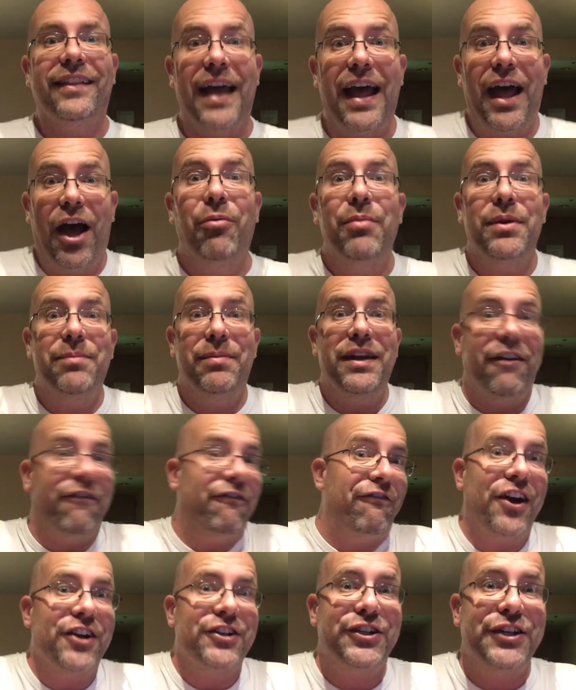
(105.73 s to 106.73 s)
that help me be a
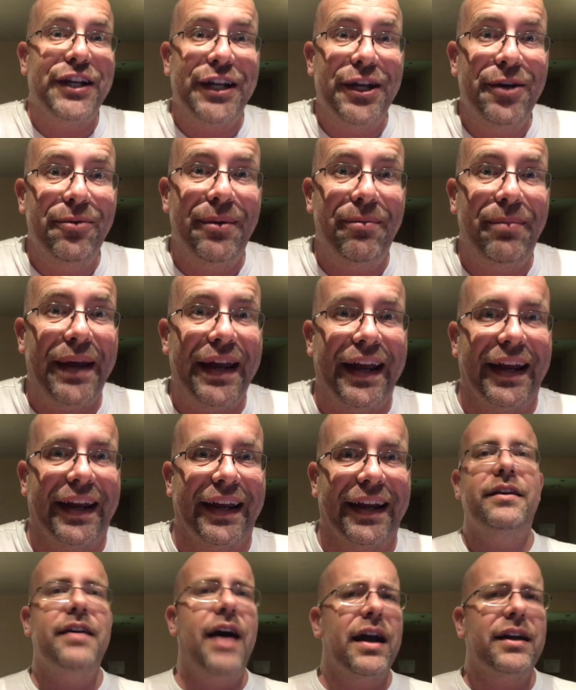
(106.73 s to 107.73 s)
functioning human
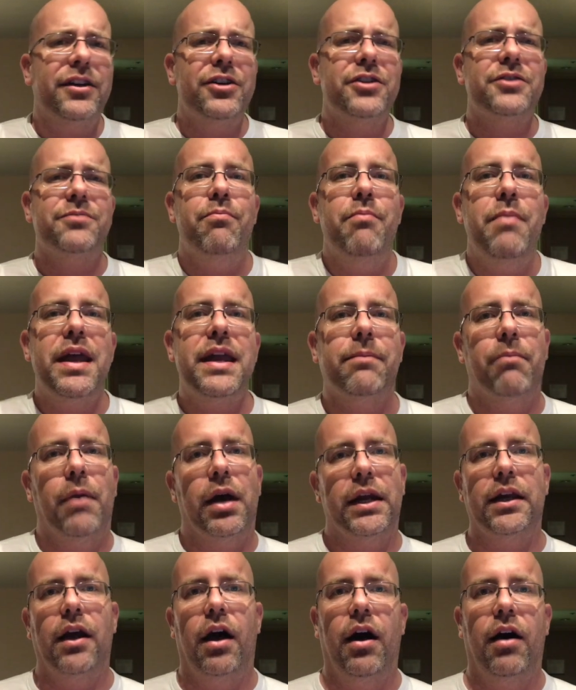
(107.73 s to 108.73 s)
being. Doctors make
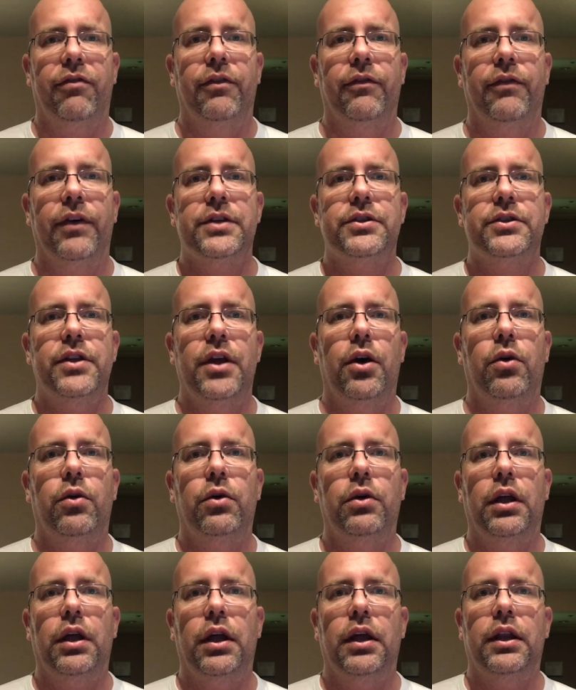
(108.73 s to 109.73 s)
money off of us though.
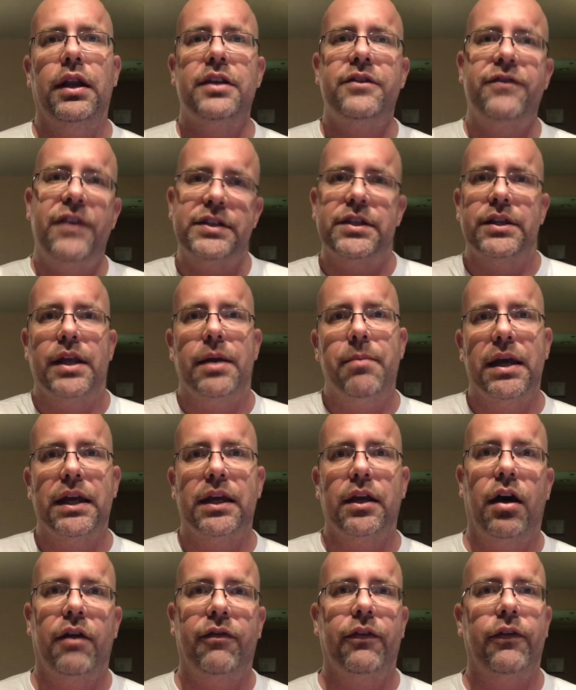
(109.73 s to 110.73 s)
And let's face it, they make
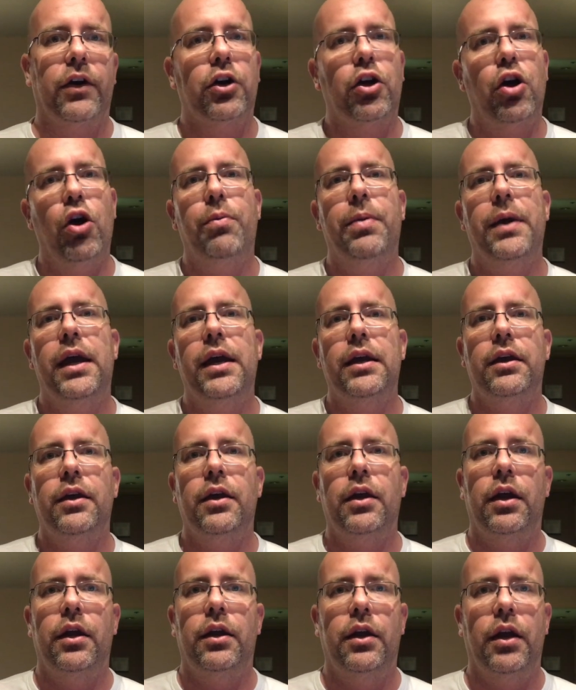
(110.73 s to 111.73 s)
it off of our
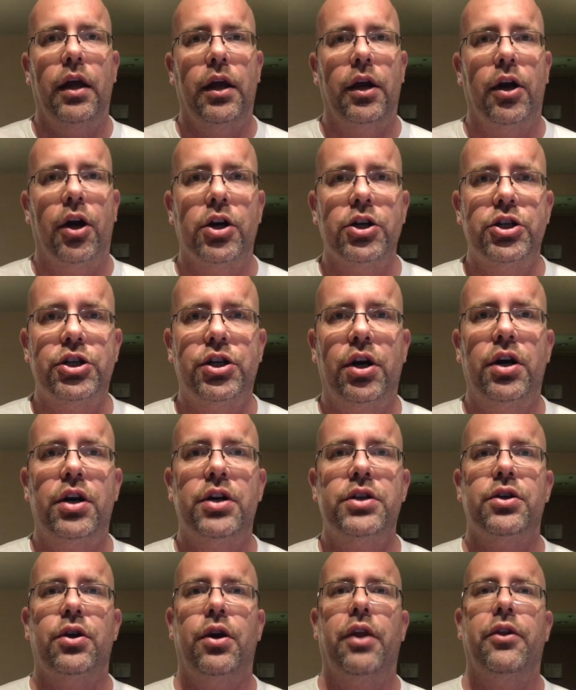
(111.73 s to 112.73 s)
copay and, and our
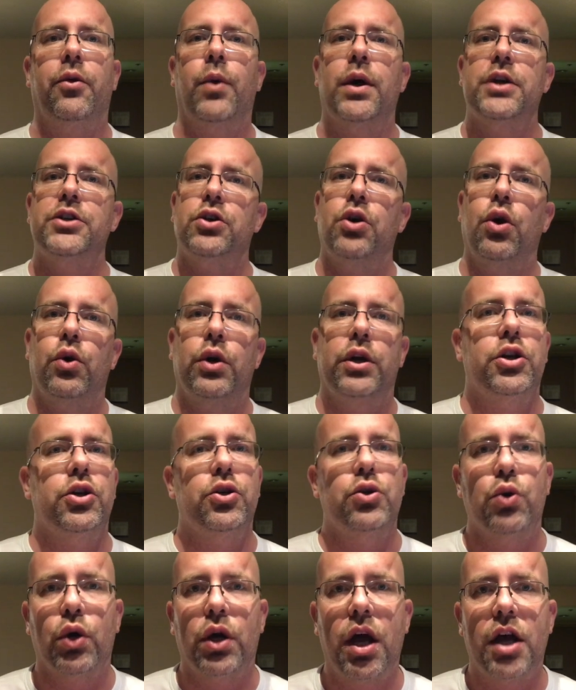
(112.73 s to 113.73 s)
insurance or otherwise you go in and you
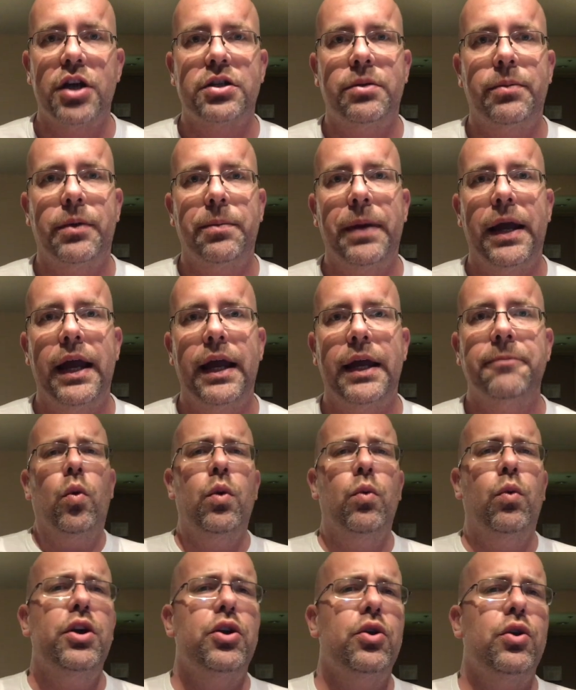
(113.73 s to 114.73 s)
do a customer pay.
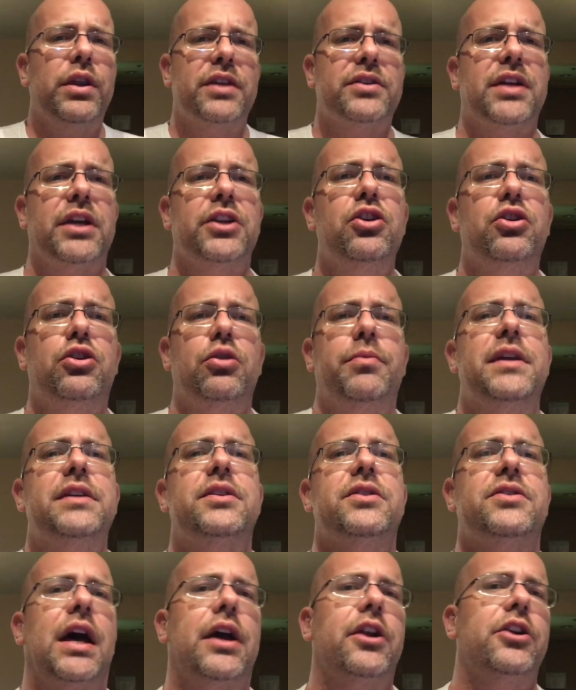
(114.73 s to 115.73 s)
When we're doing this on YouTube, this
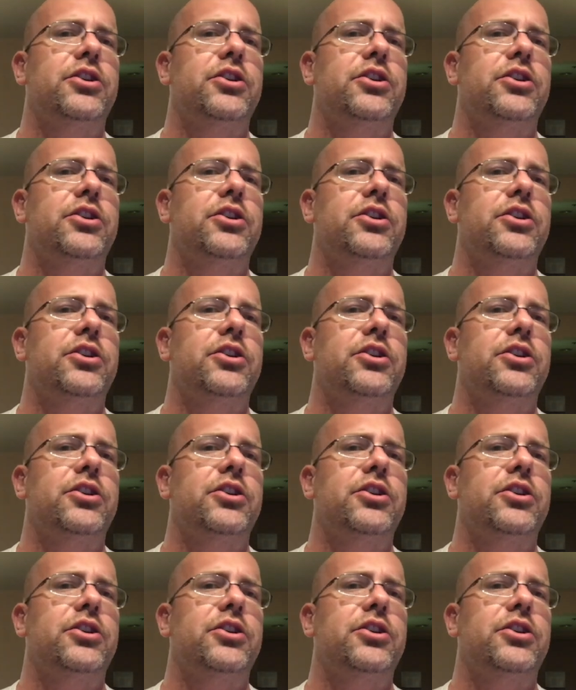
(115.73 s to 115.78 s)
is out